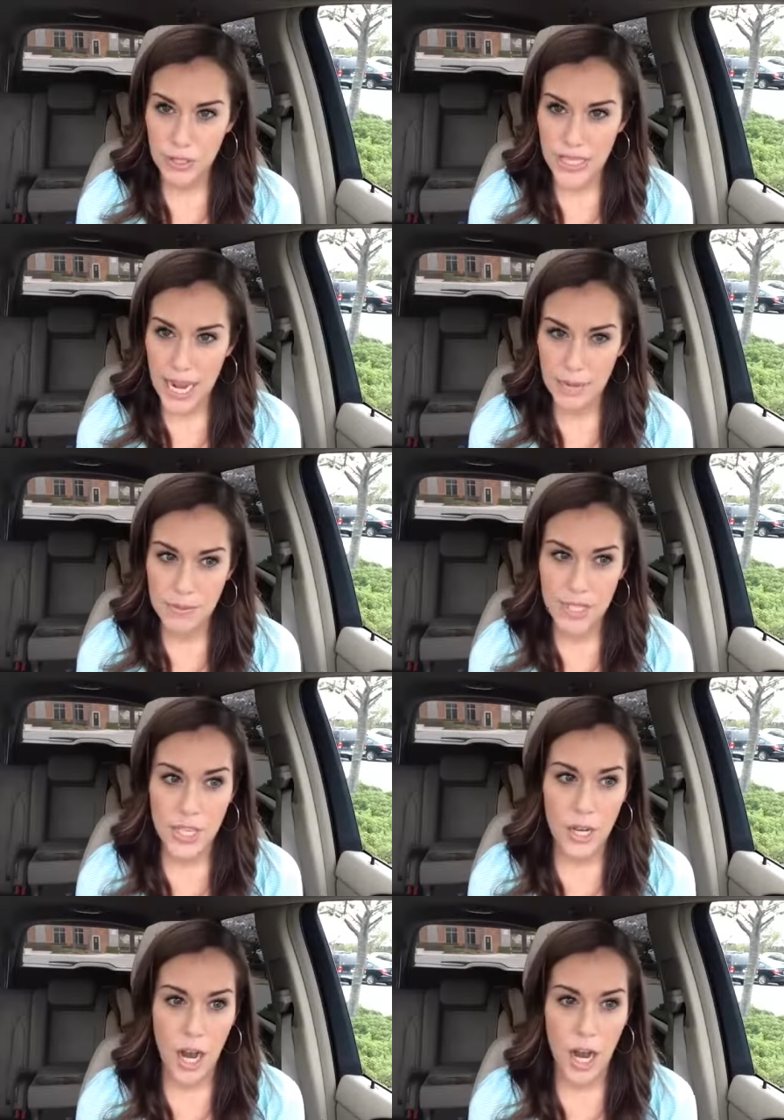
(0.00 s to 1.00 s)
steps
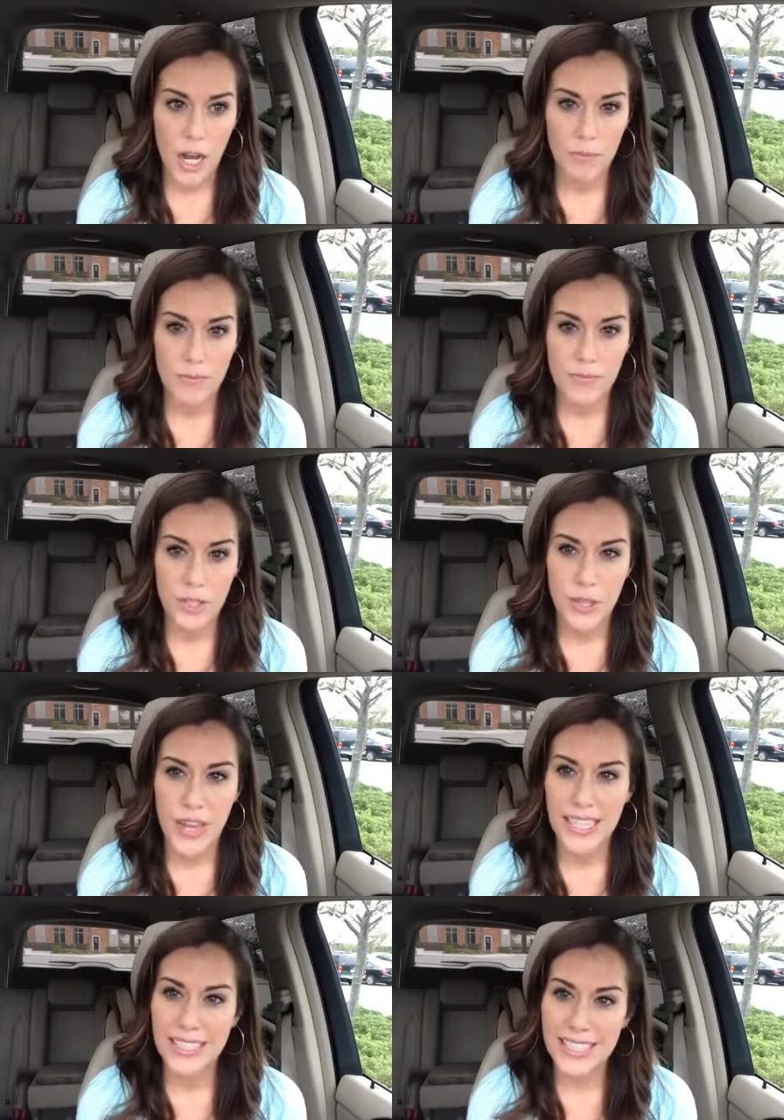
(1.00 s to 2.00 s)
so
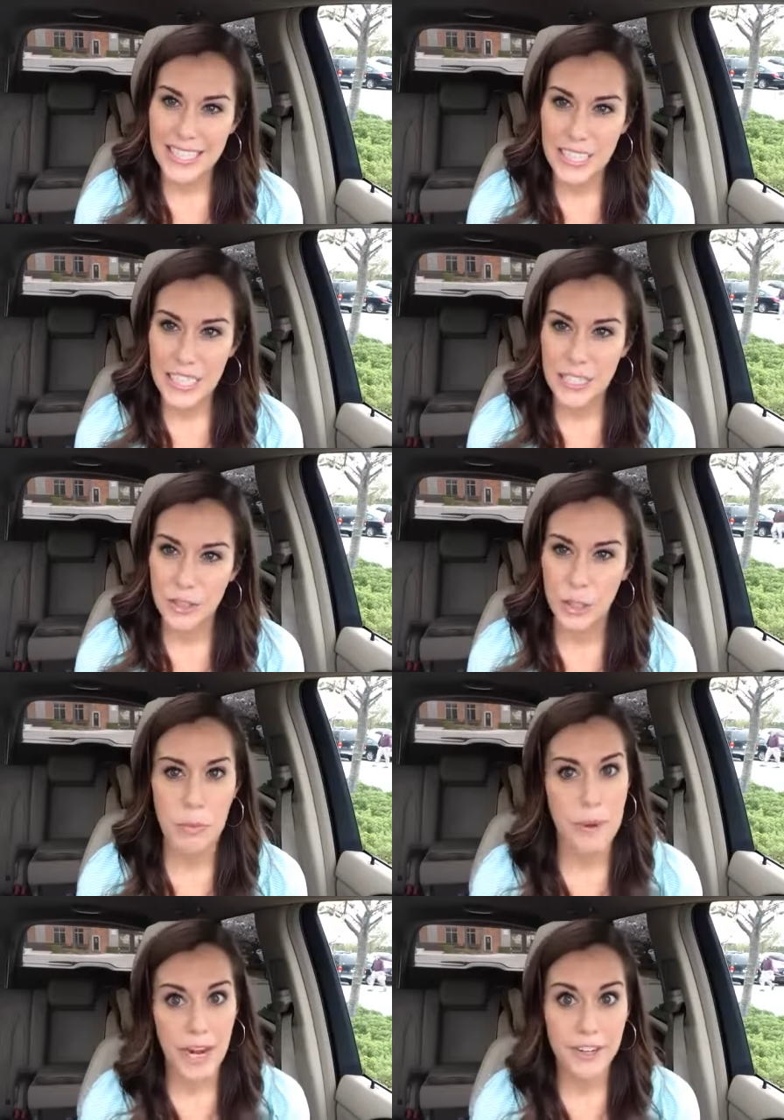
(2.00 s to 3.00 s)
that it's easy to
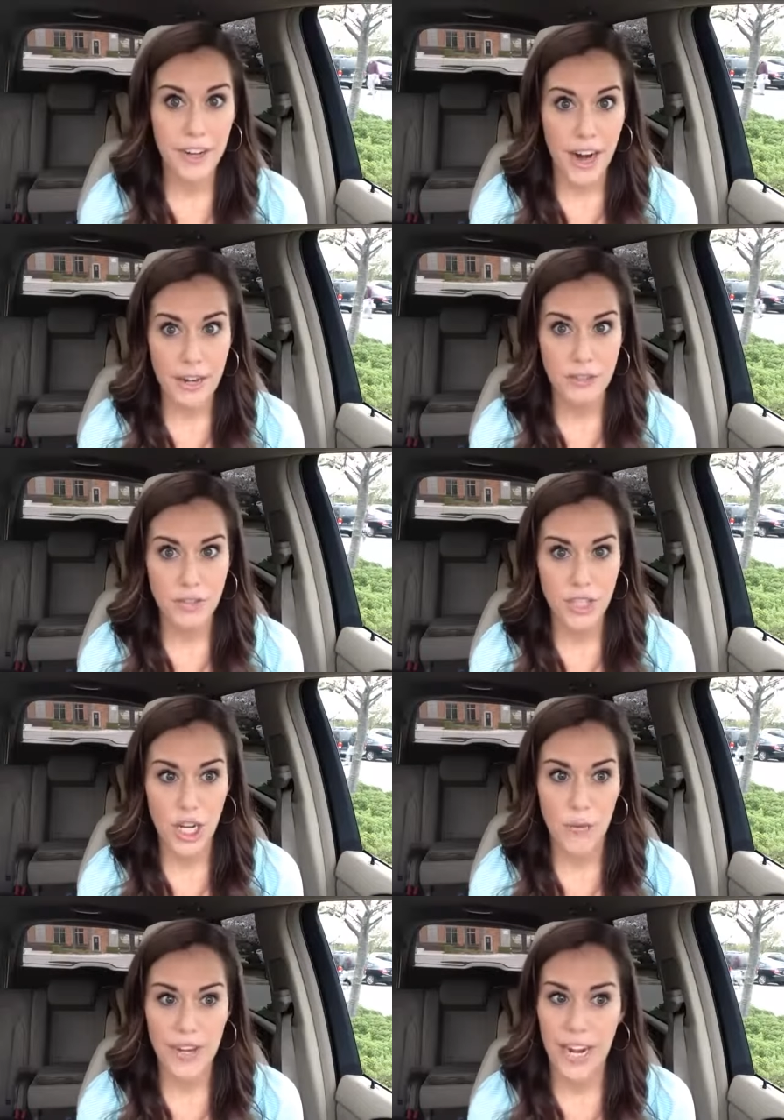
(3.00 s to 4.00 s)
prepare your house for
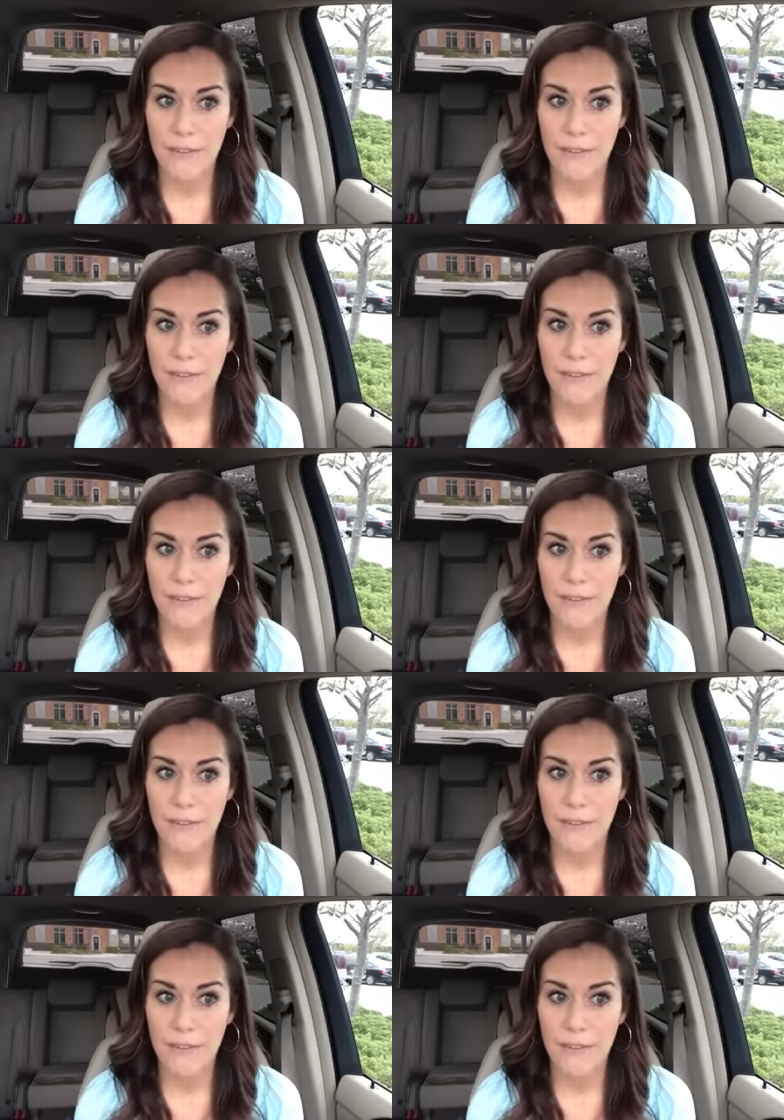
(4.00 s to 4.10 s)
showing.